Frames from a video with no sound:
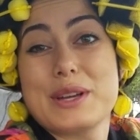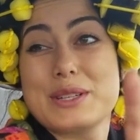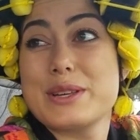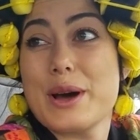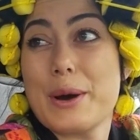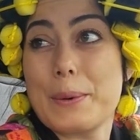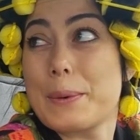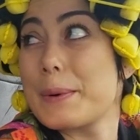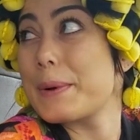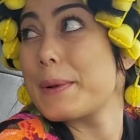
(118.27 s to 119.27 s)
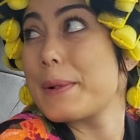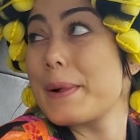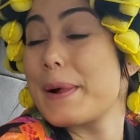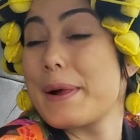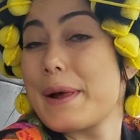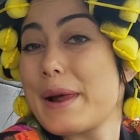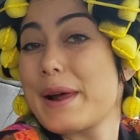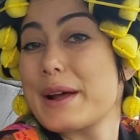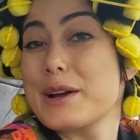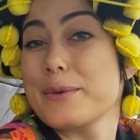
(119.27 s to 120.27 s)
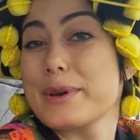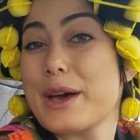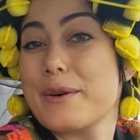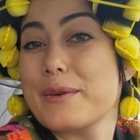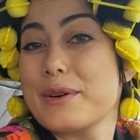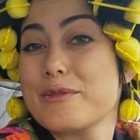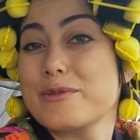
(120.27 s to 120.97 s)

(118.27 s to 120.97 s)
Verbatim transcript: So, here we go.